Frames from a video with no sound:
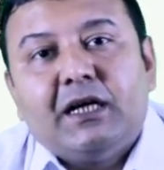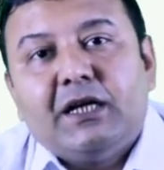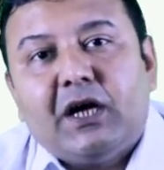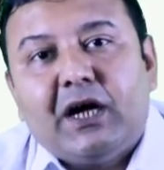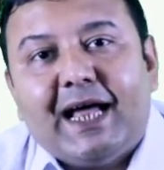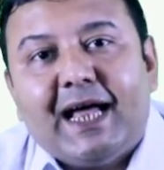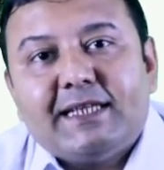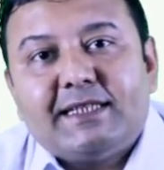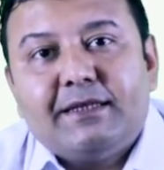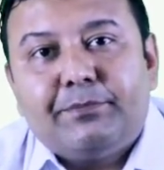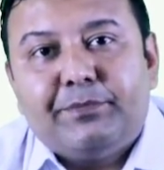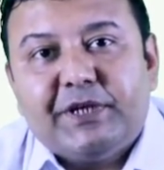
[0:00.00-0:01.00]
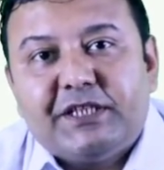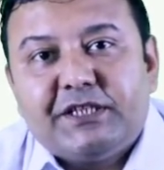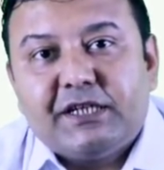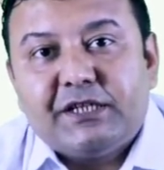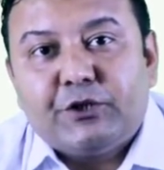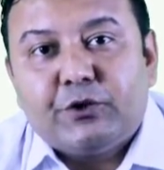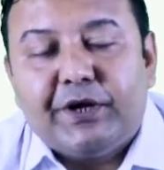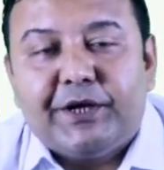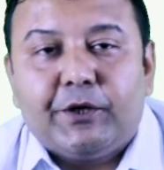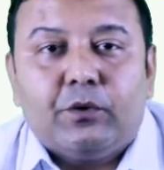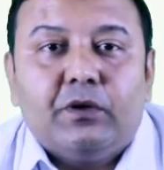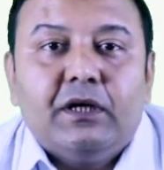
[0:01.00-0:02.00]
Now as the picture is showing
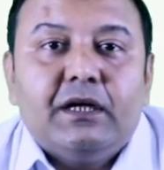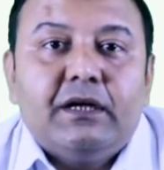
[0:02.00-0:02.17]
you,